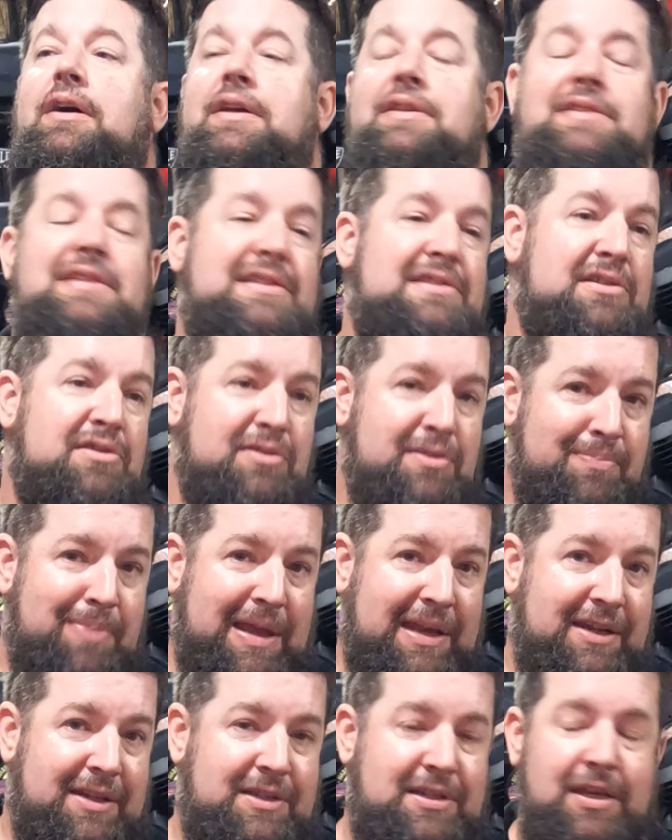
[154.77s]
It's easier to
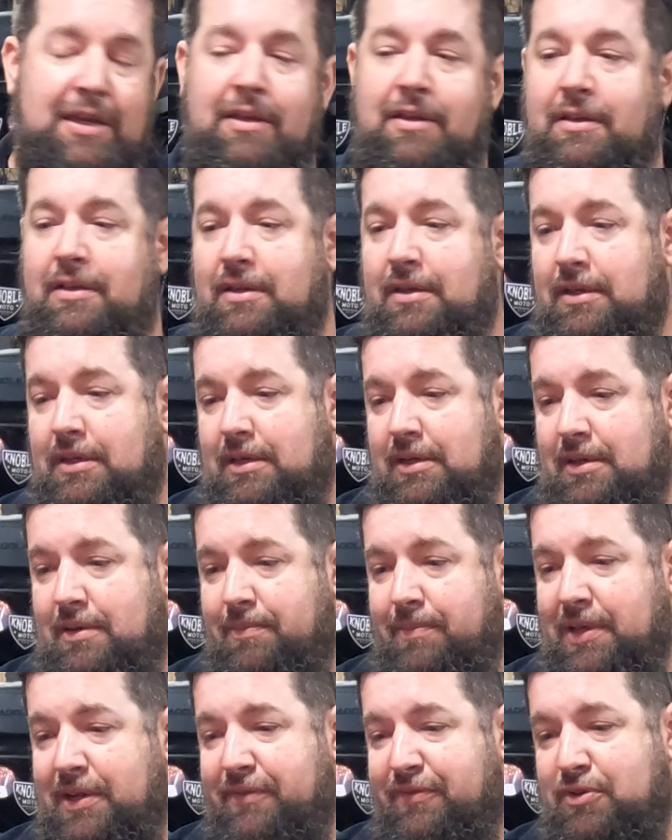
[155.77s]
bend it.
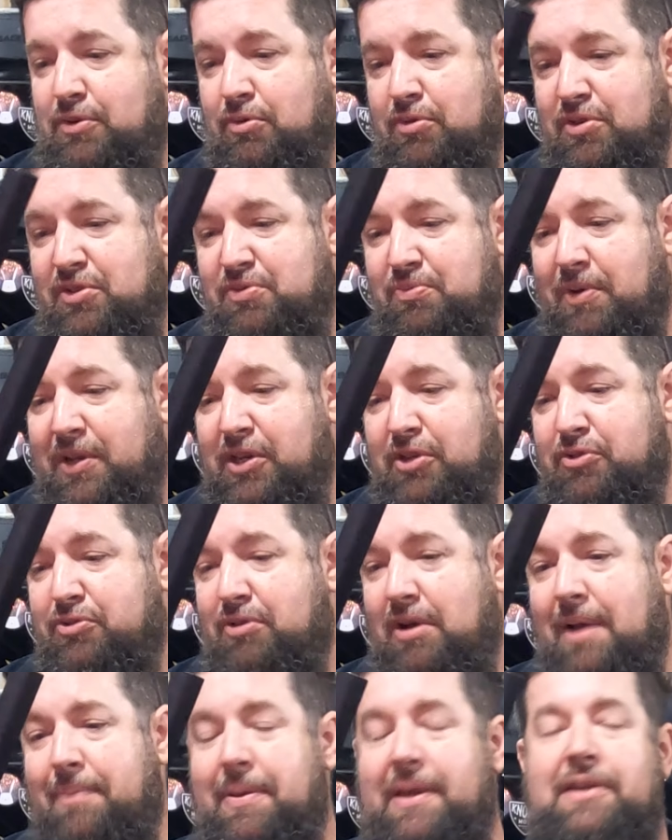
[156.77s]
And of course, when you
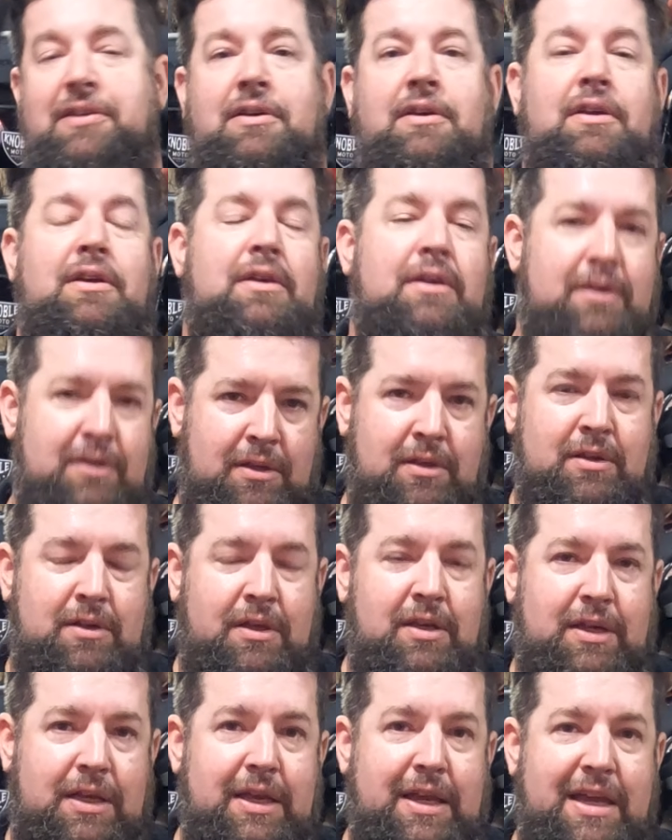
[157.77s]
drop it,
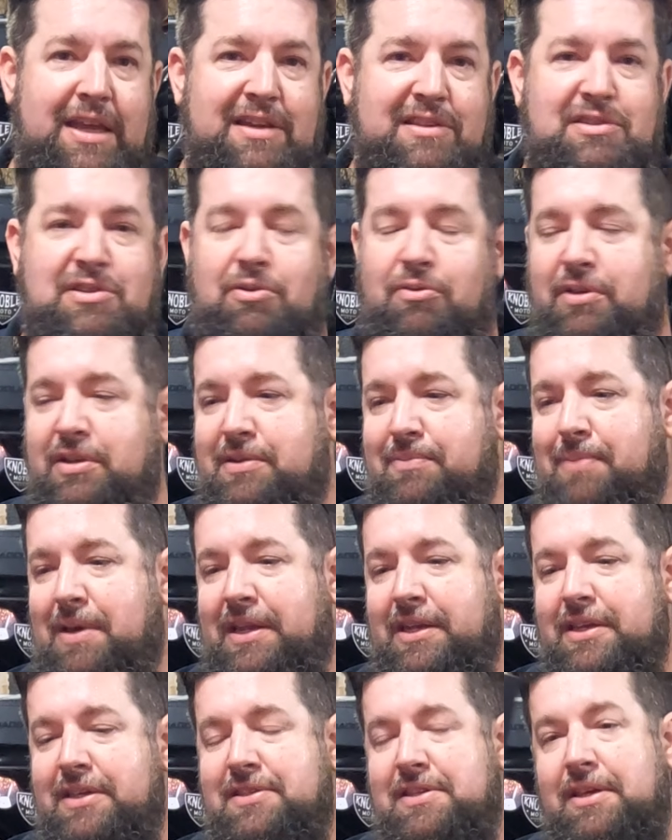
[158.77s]
it's going to
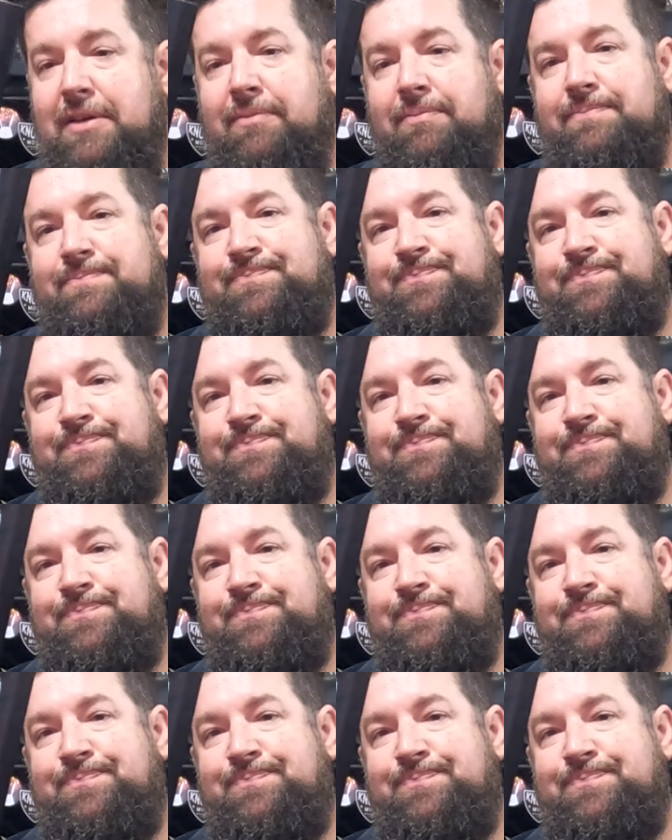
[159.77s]
bend easy.